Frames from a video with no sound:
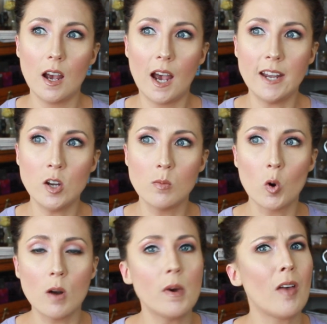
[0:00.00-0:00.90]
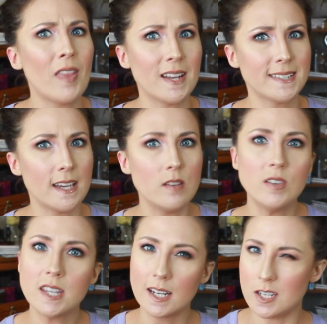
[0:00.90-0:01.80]
I know more about that side of
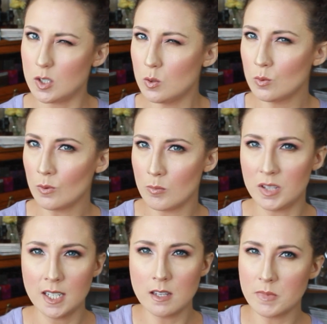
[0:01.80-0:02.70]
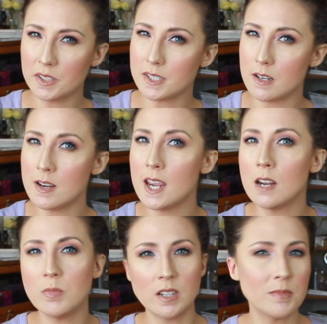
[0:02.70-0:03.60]
it than I do being in the military
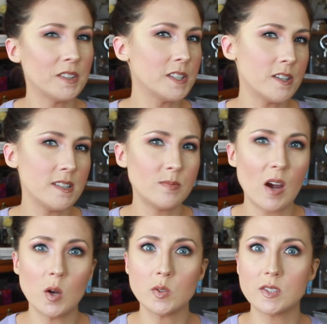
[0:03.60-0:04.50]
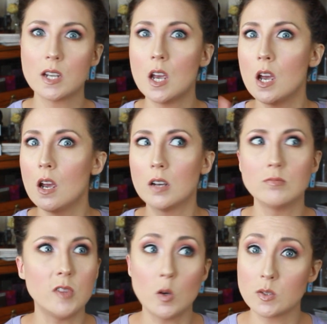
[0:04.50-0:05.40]
and being a military spouse.
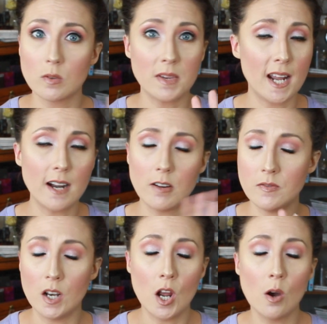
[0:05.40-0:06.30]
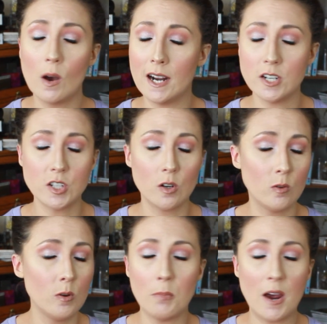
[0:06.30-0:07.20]
Those women I don't even know how to
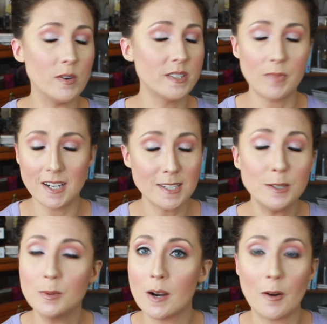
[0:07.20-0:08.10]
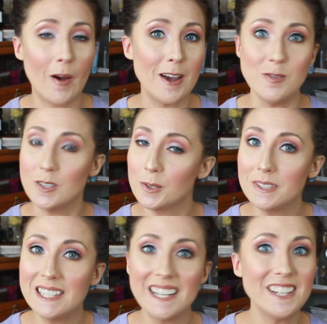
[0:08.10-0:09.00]
show my respect to. I don't know how you do
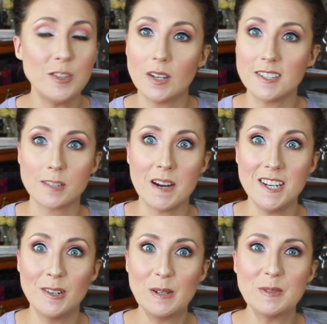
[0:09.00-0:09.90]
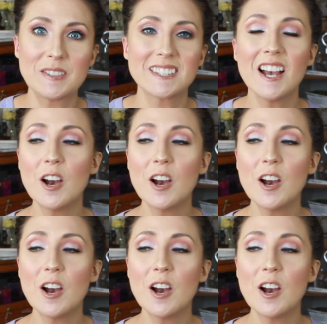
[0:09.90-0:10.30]
it. You guys are my heroes.